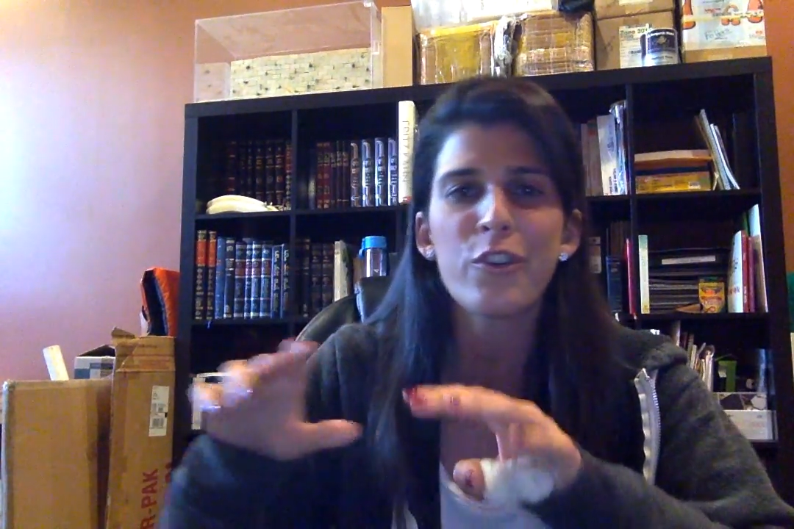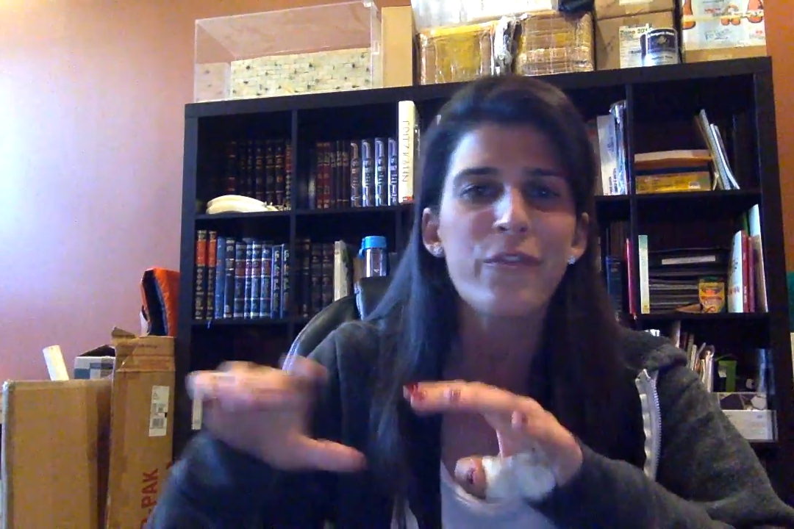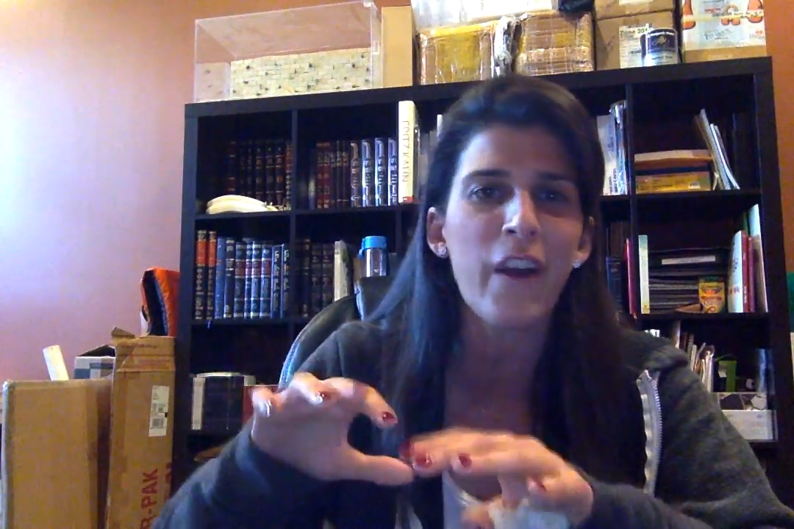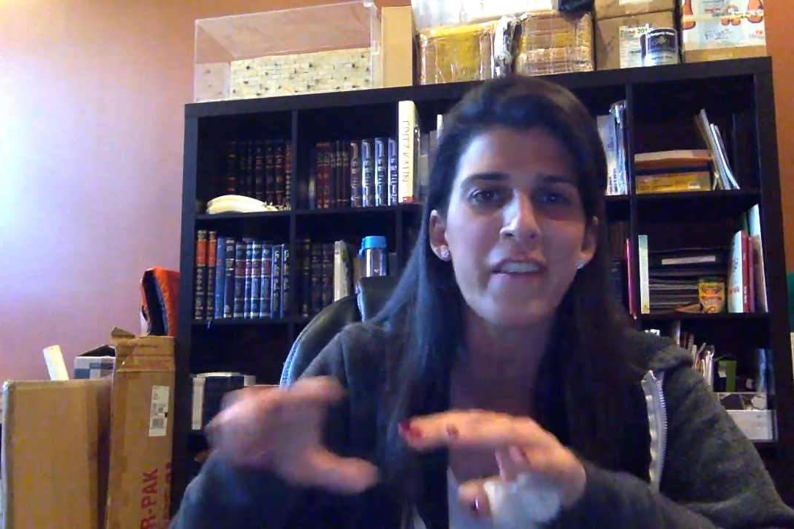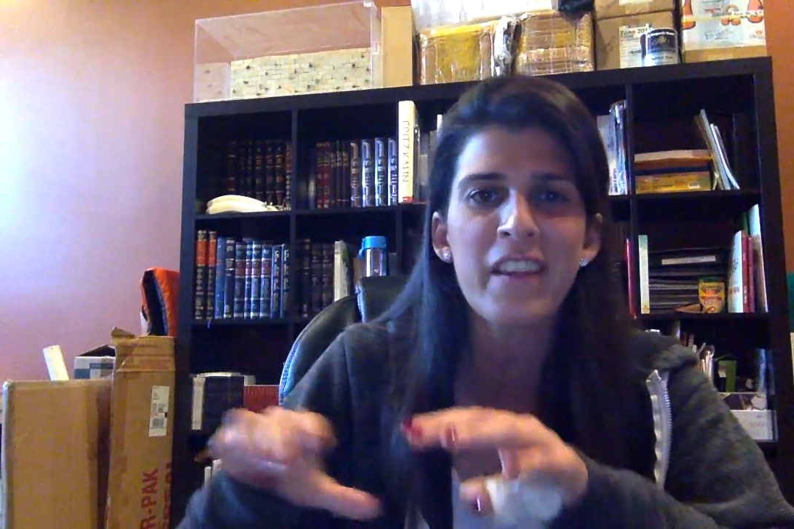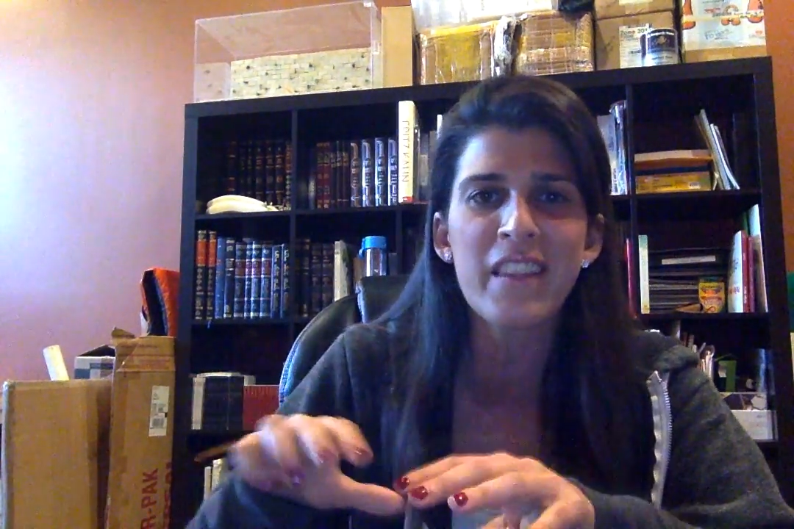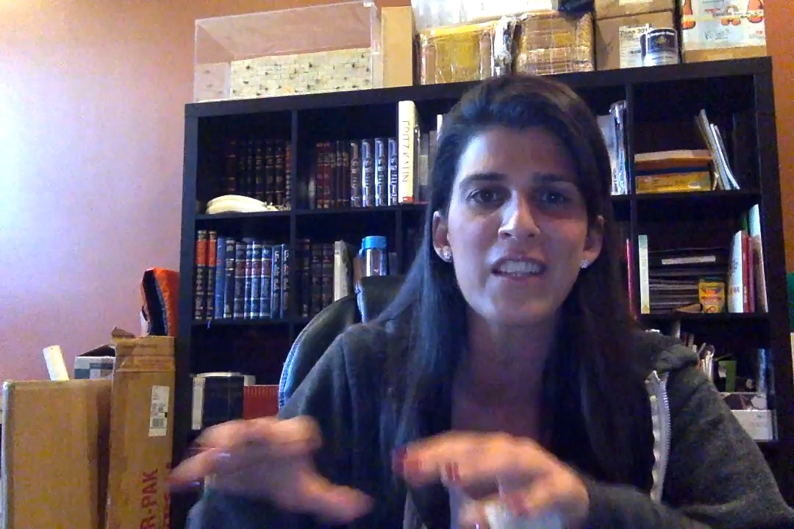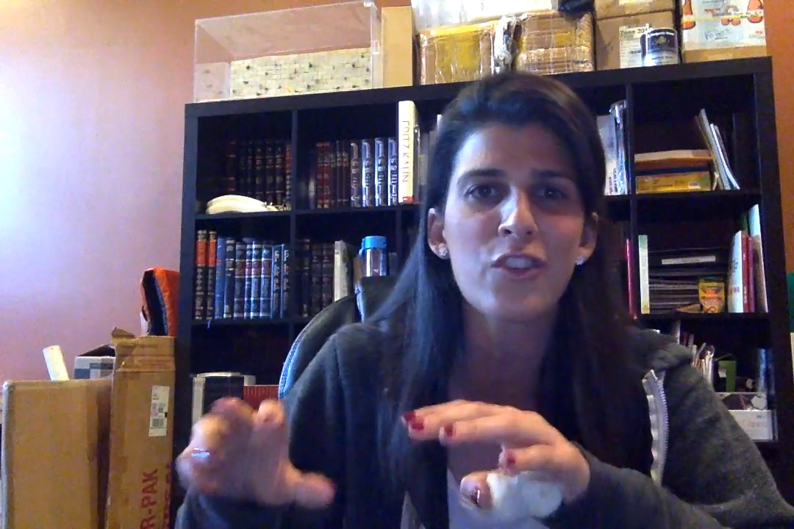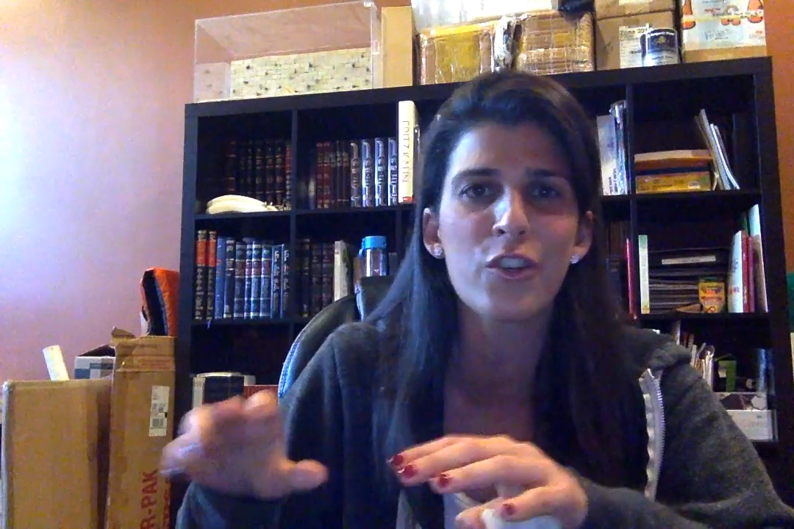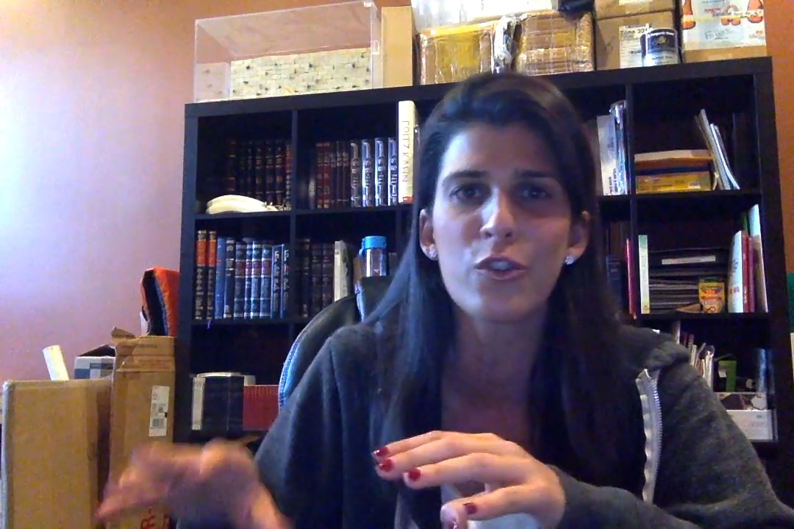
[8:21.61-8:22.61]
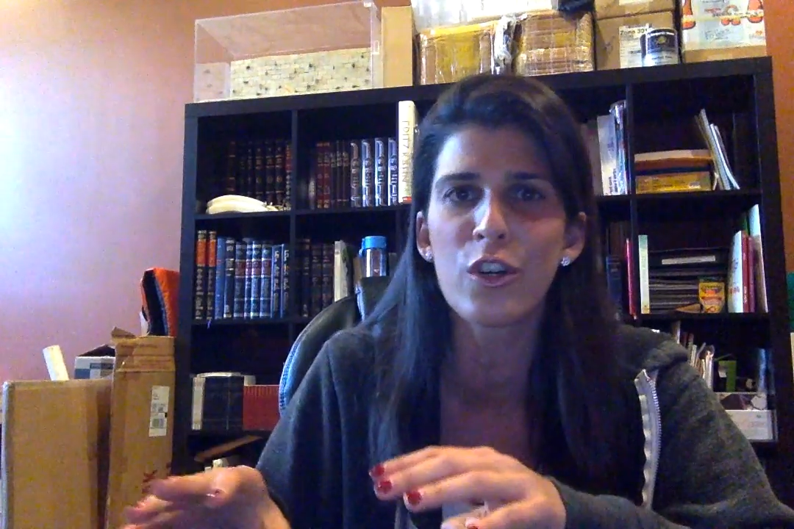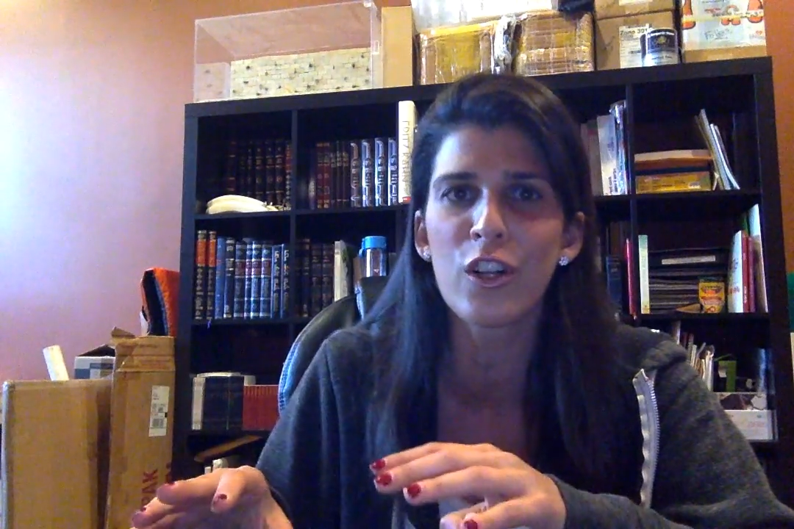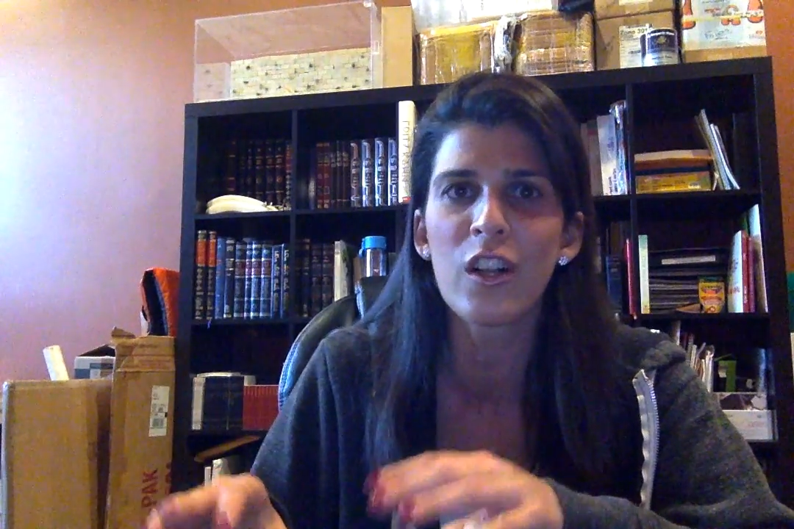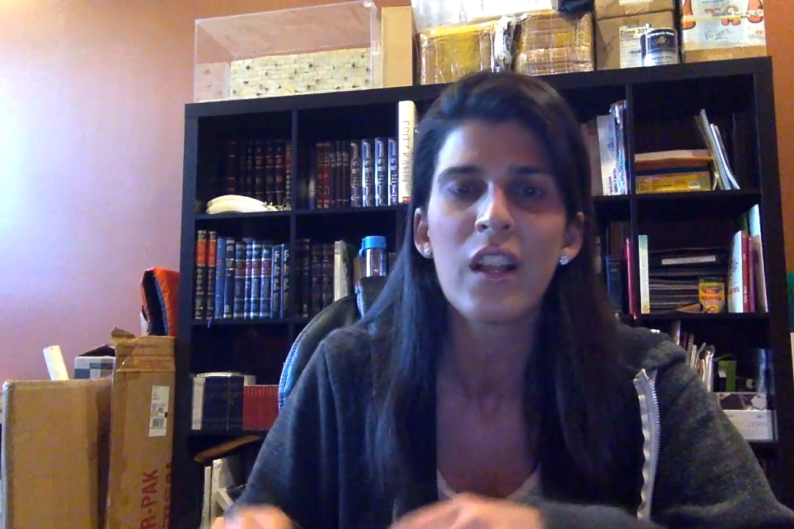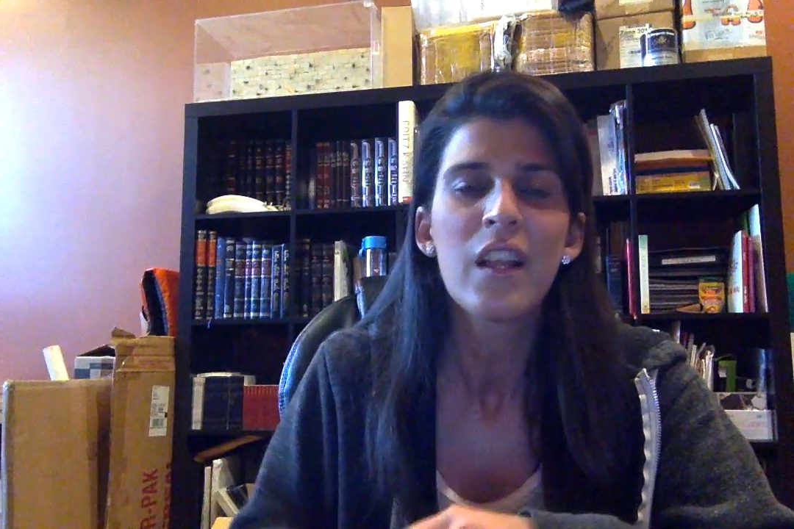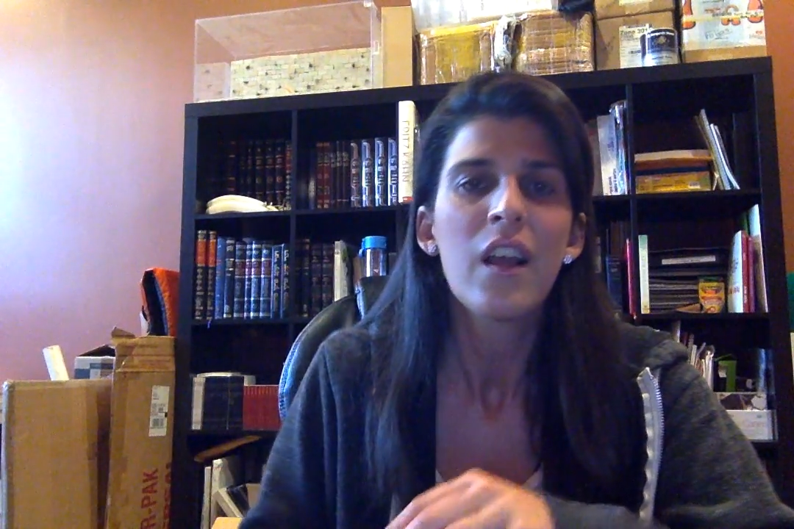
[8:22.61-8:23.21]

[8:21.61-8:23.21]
and finding things on Google,